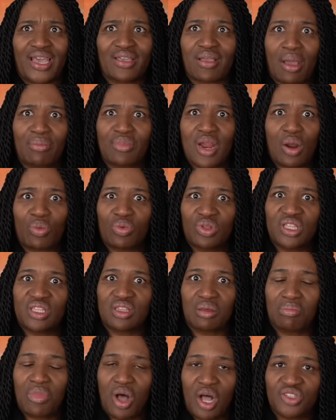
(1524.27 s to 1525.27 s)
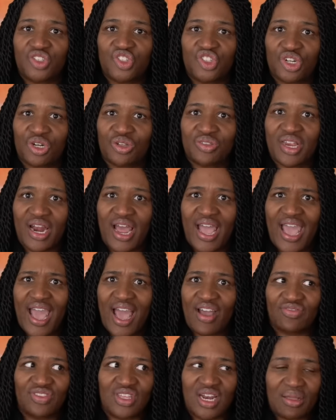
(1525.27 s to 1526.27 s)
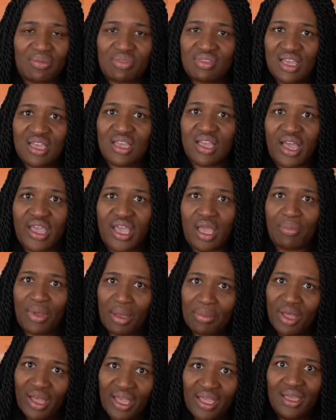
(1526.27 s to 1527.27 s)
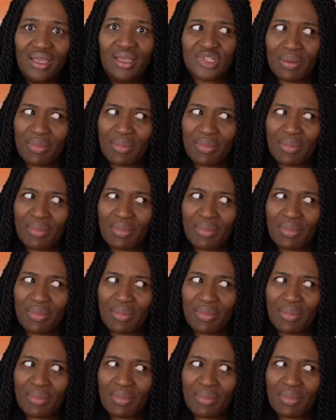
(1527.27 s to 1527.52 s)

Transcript: I I'm not really the monster that I have, that I think I am. Am I?